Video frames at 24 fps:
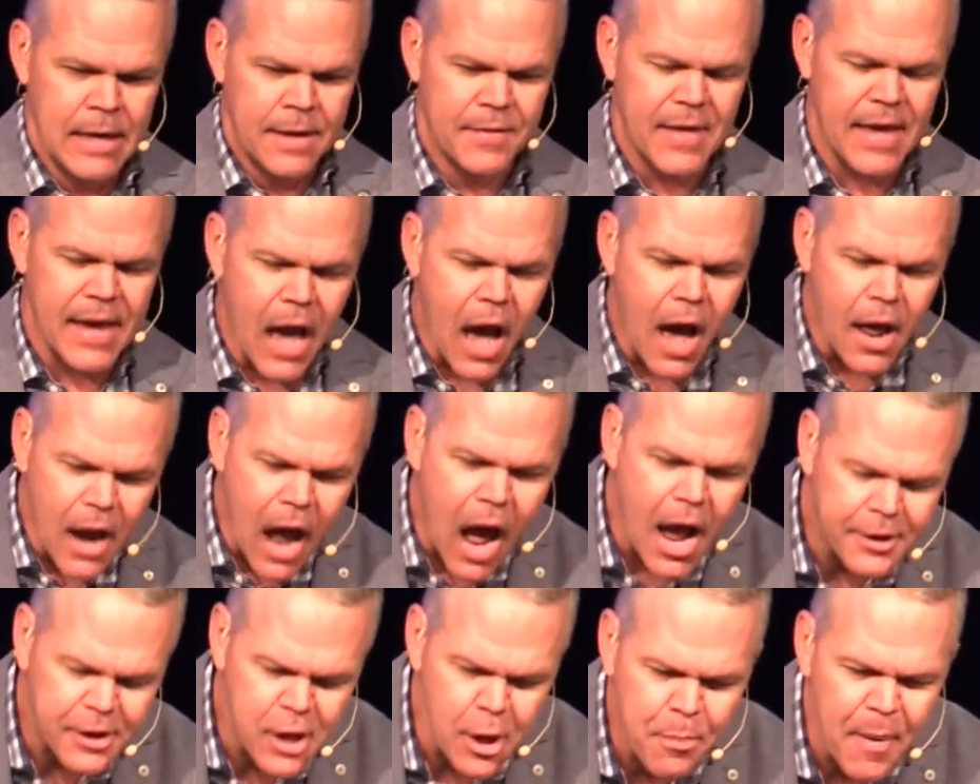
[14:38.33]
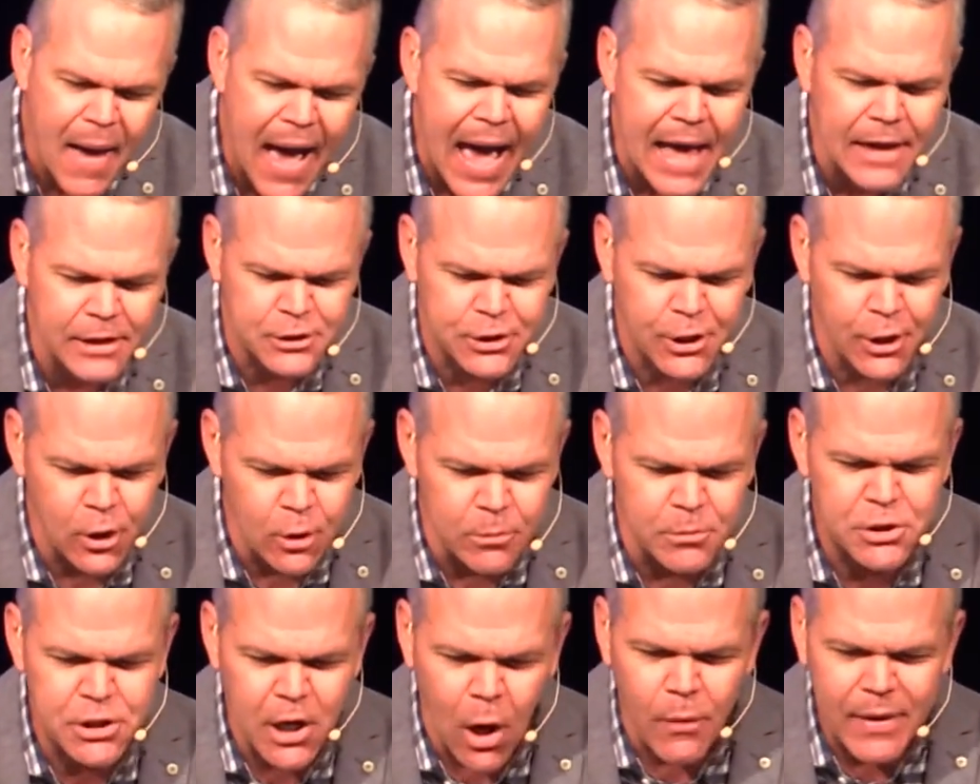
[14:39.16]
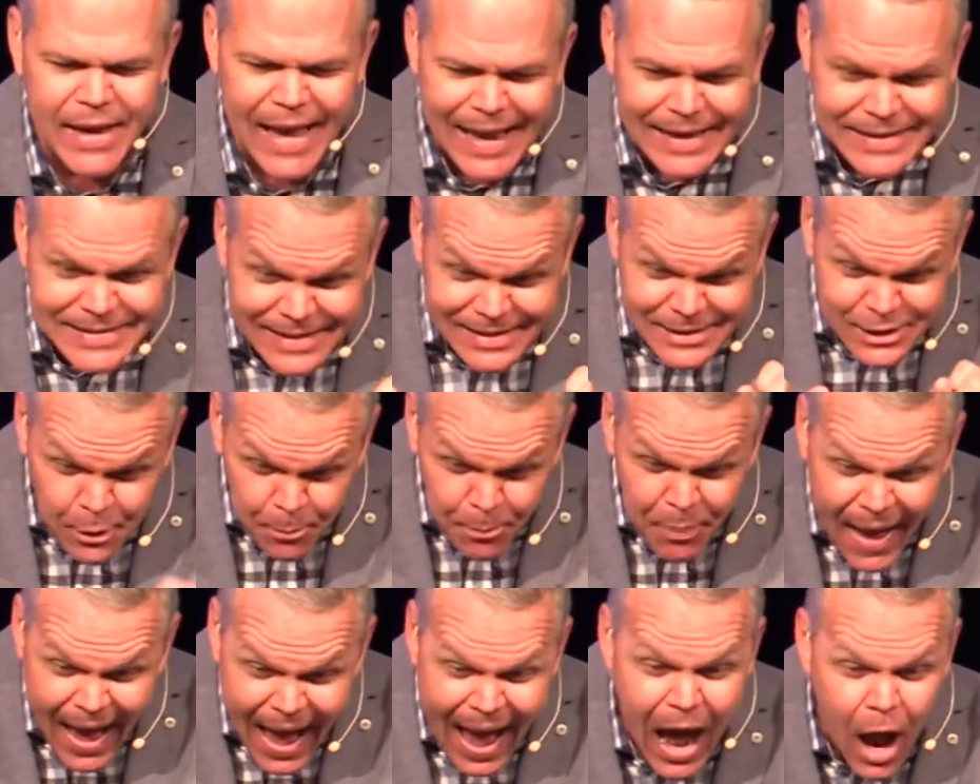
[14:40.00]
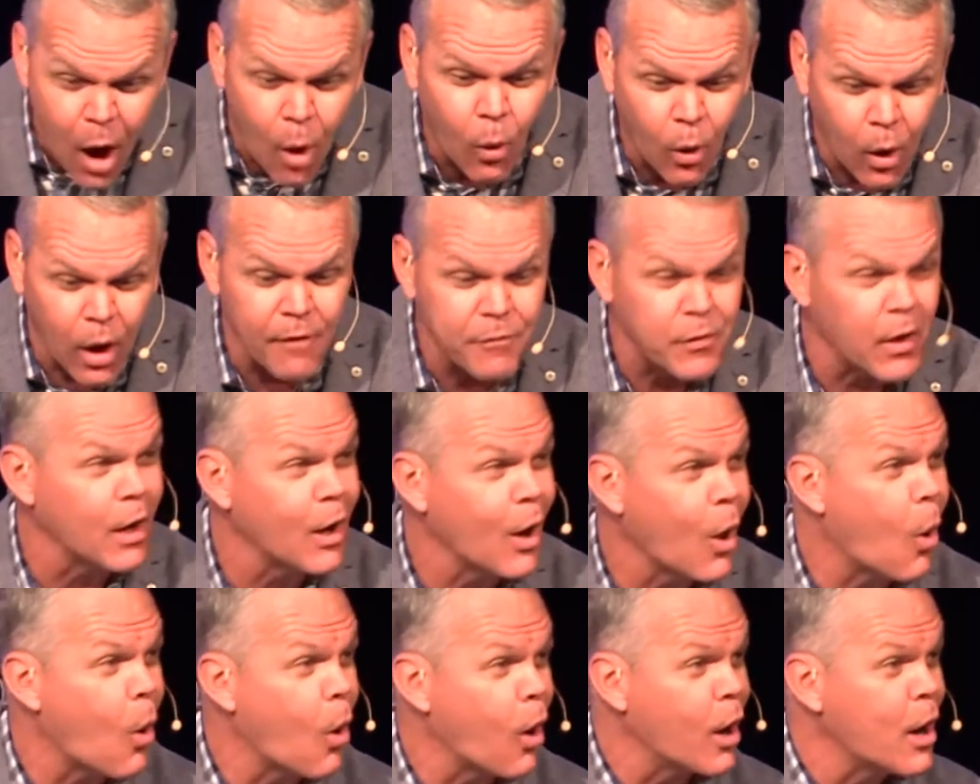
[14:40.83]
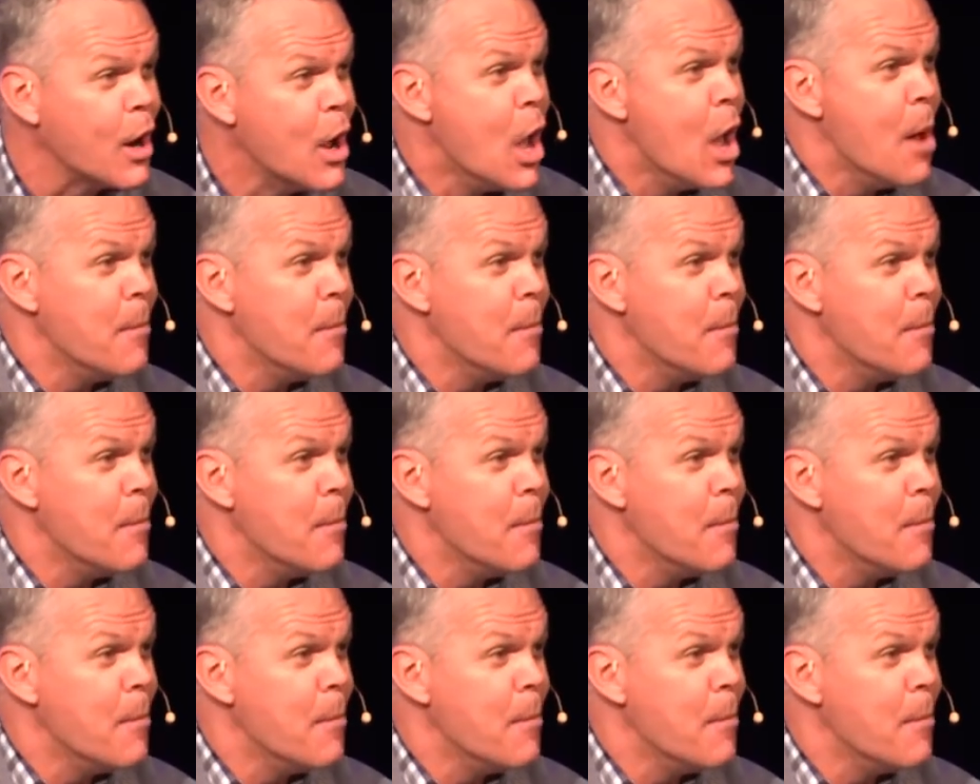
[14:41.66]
The unoccupied tomb showcases the power of the Lord